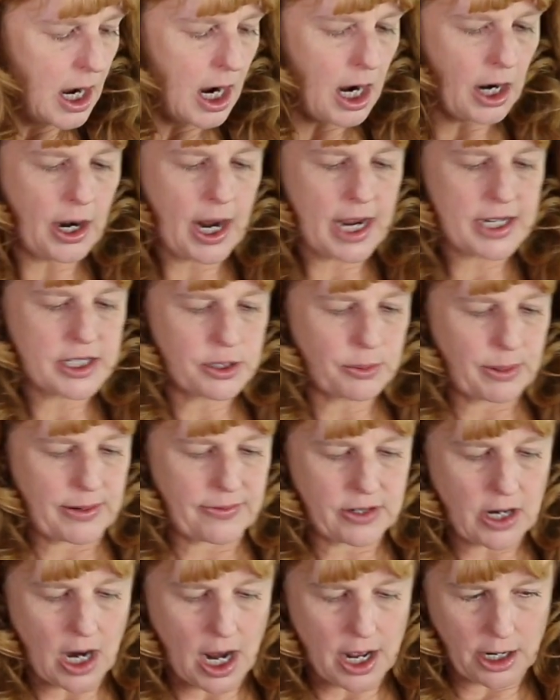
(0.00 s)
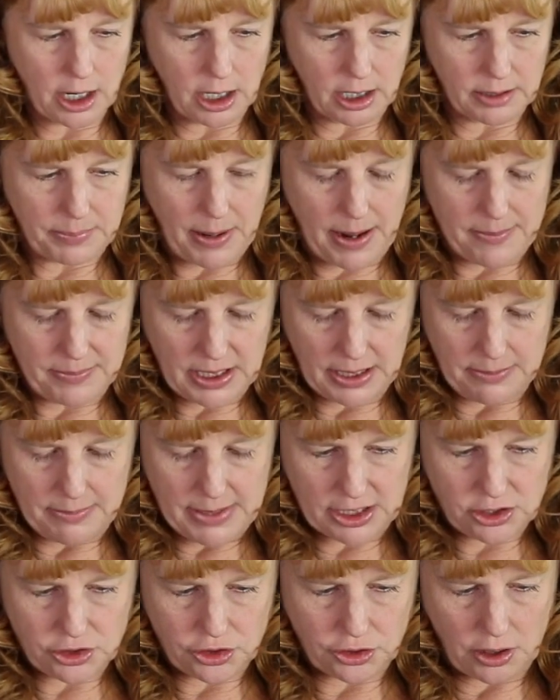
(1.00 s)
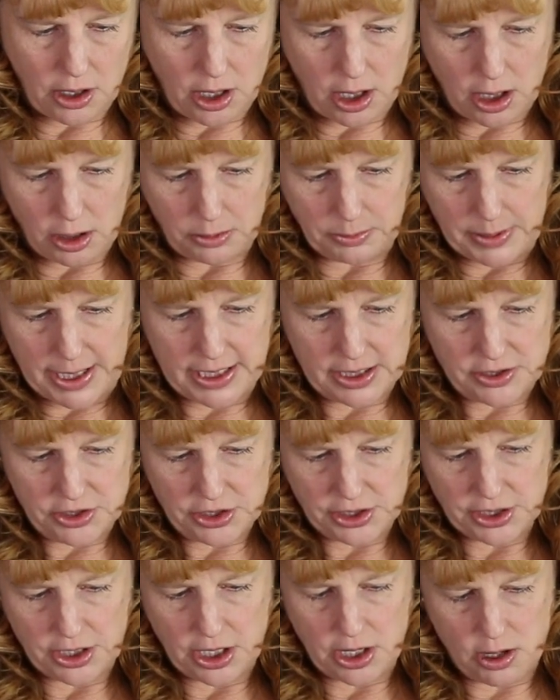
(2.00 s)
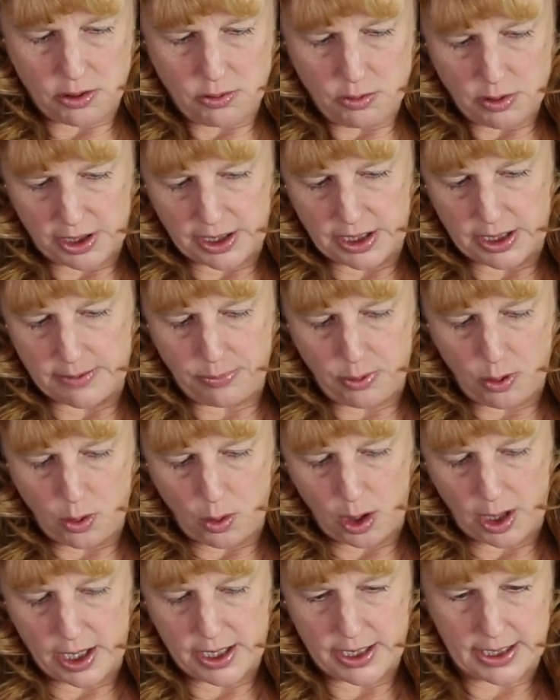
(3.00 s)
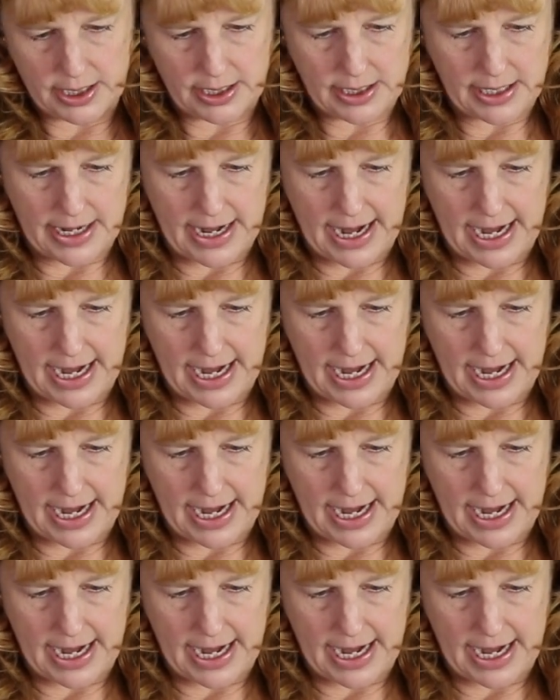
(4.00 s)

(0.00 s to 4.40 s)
All right, so we've got our pumpkin mixture all ready to go. We're going to pour it in an